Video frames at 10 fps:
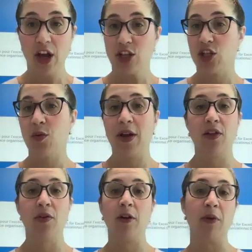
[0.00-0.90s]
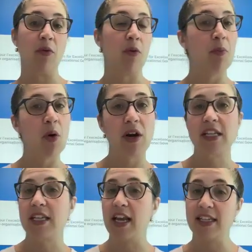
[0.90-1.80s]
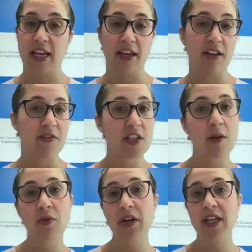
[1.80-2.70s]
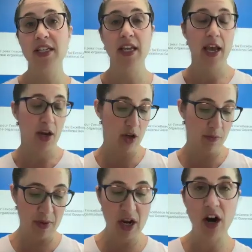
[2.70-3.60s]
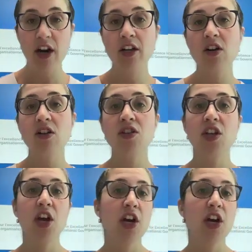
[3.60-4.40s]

So whether it be reports, executive summaries, could be articles,